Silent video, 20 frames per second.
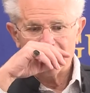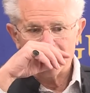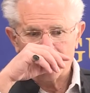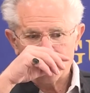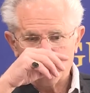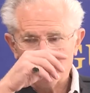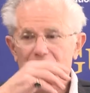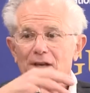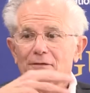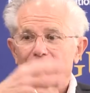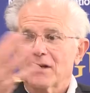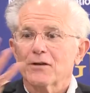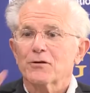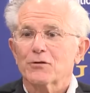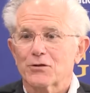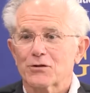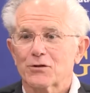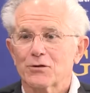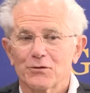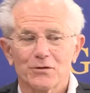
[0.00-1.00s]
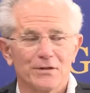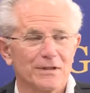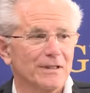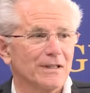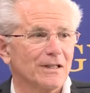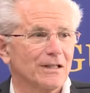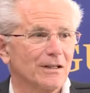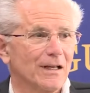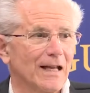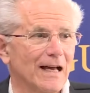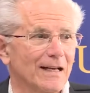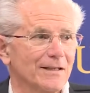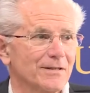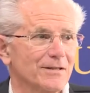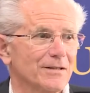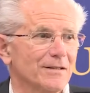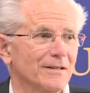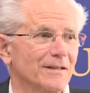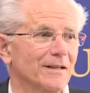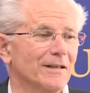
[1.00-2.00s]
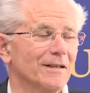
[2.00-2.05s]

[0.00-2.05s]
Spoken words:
there's 700 students in the class.